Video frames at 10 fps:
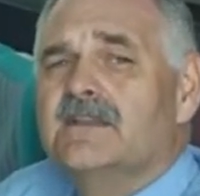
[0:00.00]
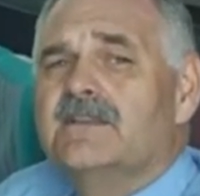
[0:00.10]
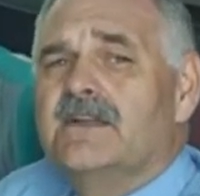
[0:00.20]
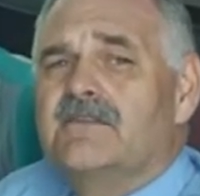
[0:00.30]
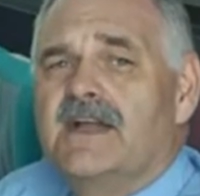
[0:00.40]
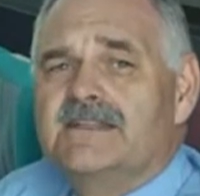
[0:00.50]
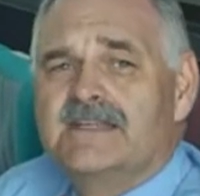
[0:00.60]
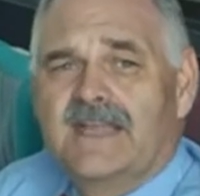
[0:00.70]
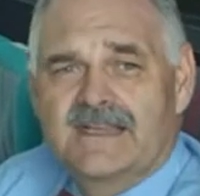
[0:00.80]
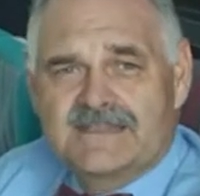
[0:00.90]
They're
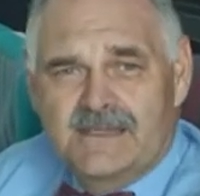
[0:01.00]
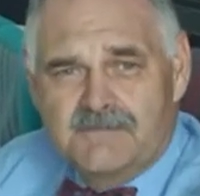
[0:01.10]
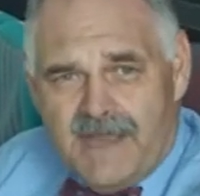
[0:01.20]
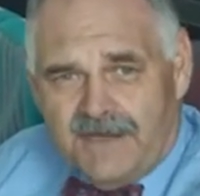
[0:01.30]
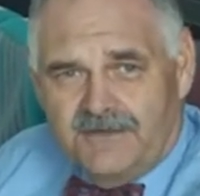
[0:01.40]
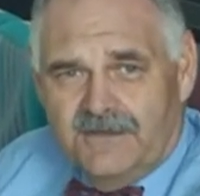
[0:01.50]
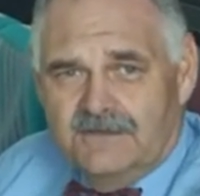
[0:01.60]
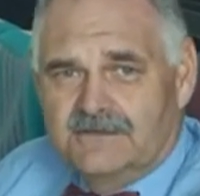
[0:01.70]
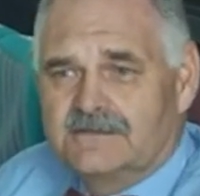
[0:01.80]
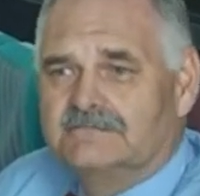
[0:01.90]
writing Excel
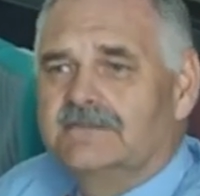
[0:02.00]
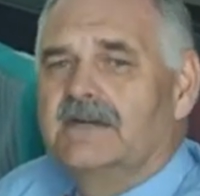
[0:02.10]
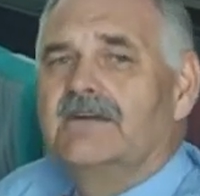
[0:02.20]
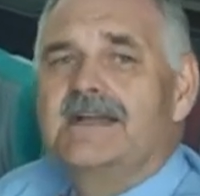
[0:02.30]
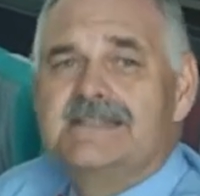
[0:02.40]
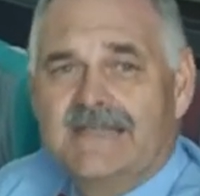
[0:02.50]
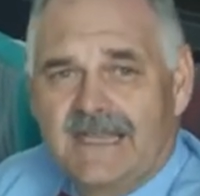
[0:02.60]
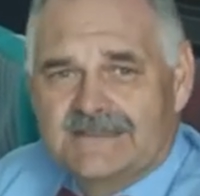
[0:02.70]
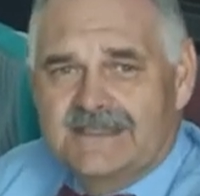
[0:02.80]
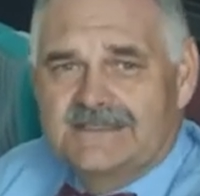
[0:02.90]
macros, they're writing
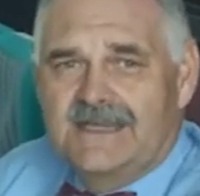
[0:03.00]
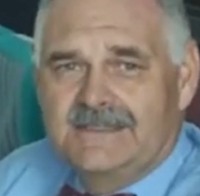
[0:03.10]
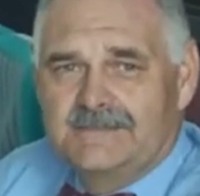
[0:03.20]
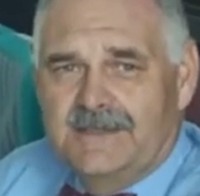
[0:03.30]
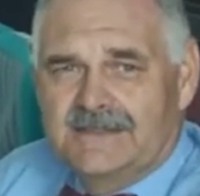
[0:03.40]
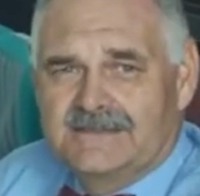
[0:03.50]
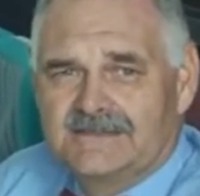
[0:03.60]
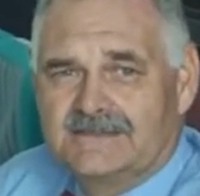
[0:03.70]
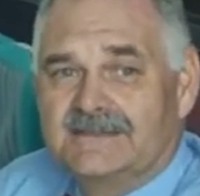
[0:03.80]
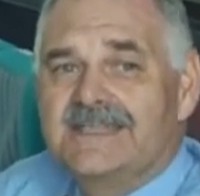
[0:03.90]
Access
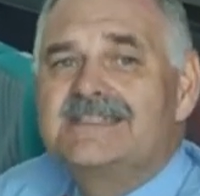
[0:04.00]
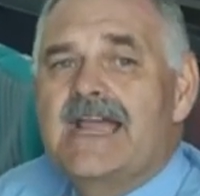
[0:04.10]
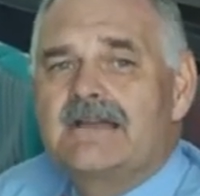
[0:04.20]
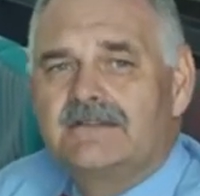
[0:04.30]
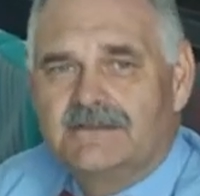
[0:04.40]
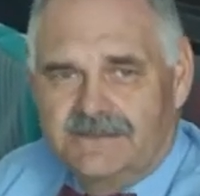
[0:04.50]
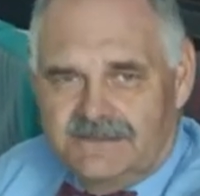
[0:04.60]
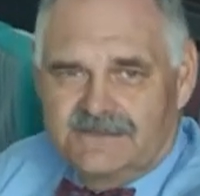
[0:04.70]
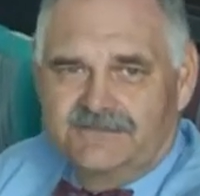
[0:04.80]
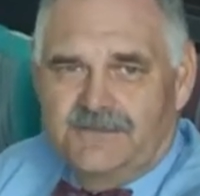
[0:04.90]
databases, they're downloading
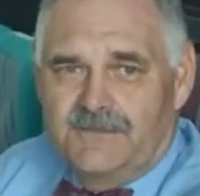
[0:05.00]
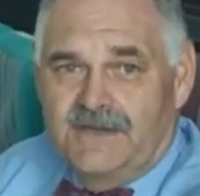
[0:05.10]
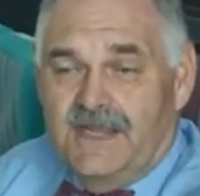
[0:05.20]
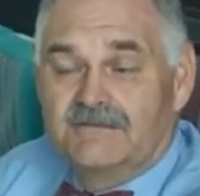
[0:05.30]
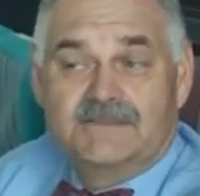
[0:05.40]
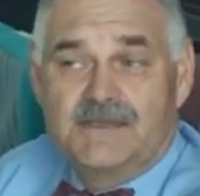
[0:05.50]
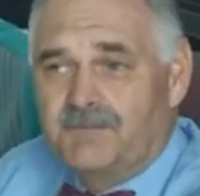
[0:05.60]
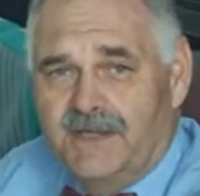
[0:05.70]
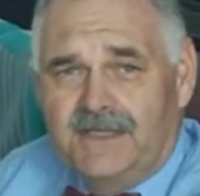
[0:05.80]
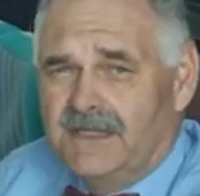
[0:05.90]
stuff from the net, they're
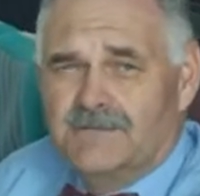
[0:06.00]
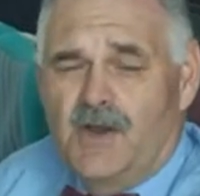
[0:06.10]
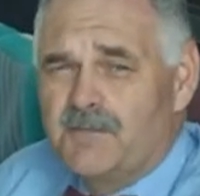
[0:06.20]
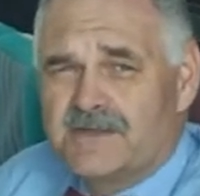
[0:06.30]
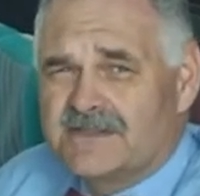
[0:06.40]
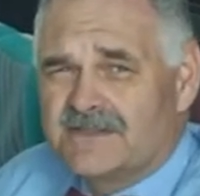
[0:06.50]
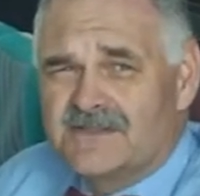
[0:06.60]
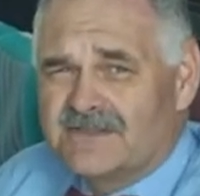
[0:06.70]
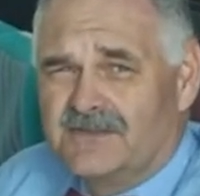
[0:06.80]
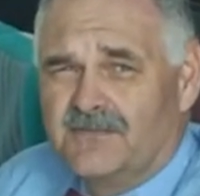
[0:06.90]
picking up open
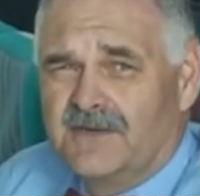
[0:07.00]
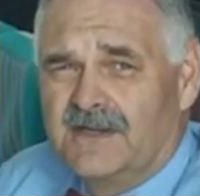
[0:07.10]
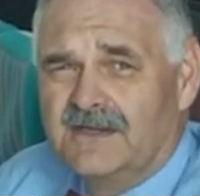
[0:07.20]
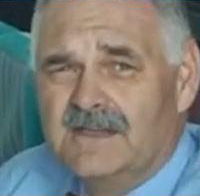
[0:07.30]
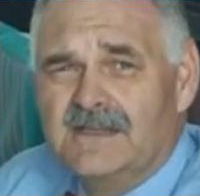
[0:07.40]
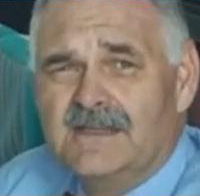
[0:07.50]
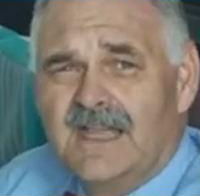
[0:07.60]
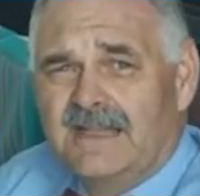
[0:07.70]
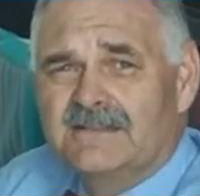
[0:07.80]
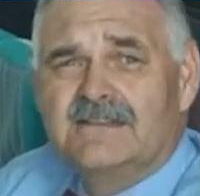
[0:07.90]
source software,
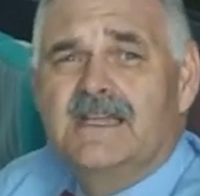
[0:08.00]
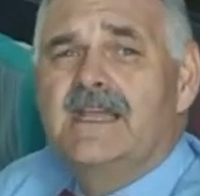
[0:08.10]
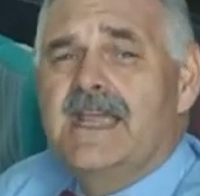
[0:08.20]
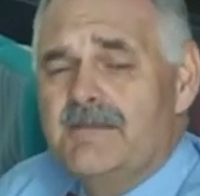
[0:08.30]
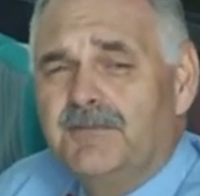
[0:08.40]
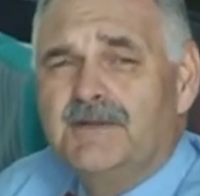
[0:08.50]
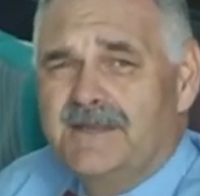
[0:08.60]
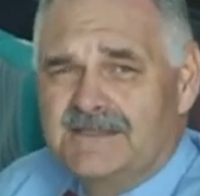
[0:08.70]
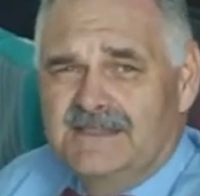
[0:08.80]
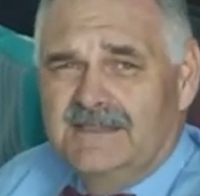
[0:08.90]
and they're
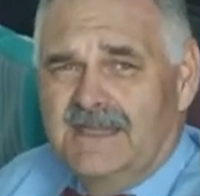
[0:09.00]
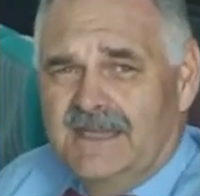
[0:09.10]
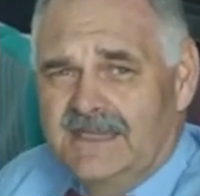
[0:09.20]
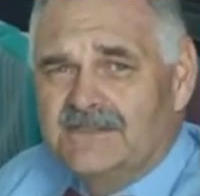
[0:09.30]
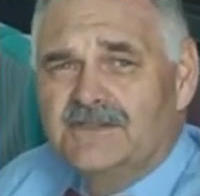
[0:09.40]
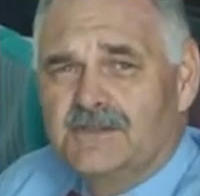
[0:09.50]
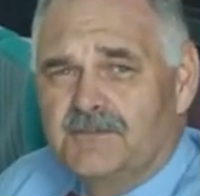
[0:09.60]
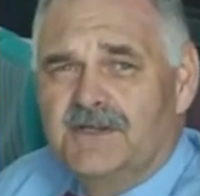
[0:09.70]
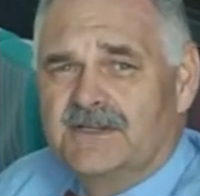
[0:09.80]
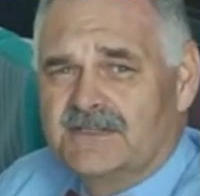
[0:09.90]
implementing that into your
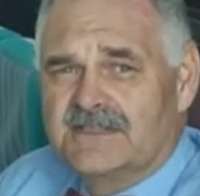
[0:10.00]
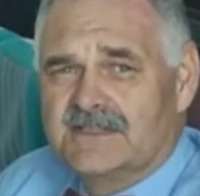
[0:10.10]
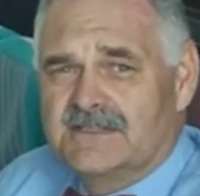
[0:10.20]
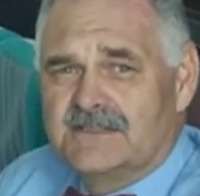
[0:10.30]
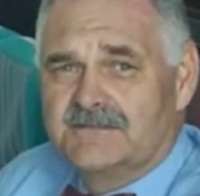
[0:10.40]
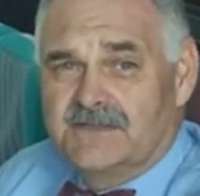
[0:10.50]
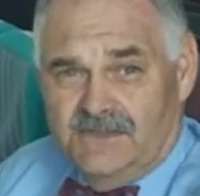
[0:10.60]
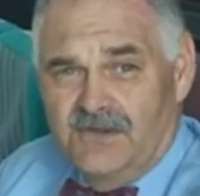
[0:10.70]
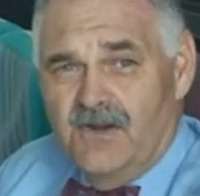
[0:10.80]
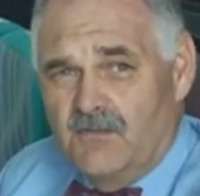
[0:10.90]
production systems. And
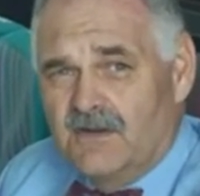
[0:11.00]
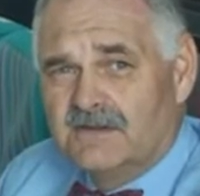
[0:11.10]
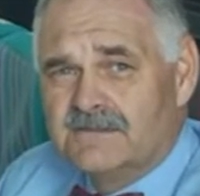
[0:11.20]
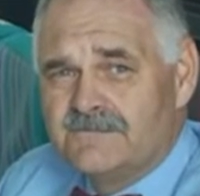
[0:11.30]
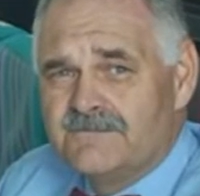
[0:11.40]
you know what?